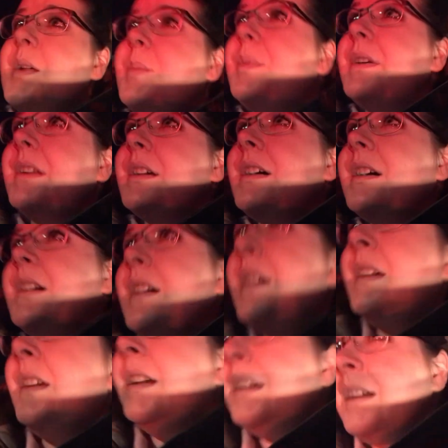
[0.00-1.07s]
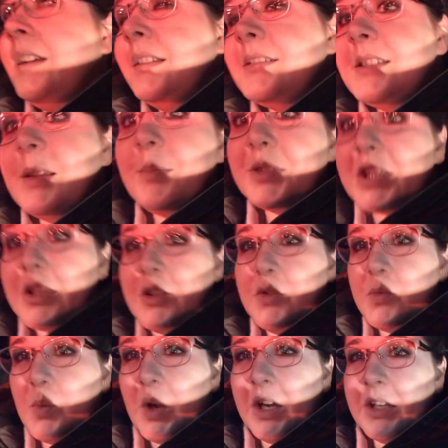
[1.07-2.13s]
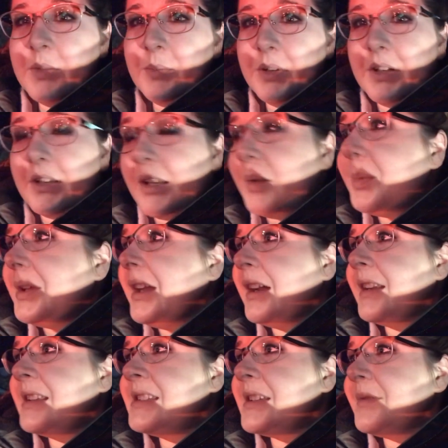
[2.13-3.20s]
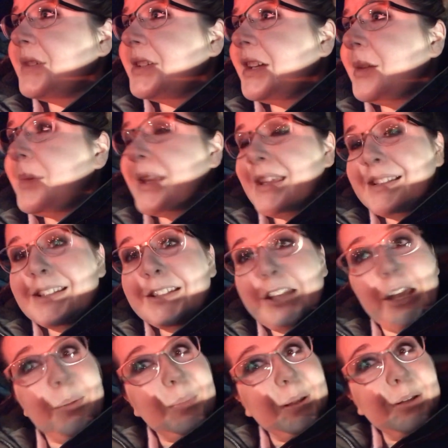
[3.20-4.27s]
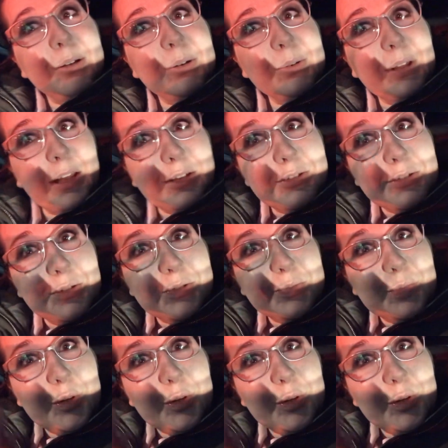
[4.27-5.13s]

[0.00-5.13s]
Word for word: But uh, seems like you won, but I'll be honest, every time I hit stop, I go catch those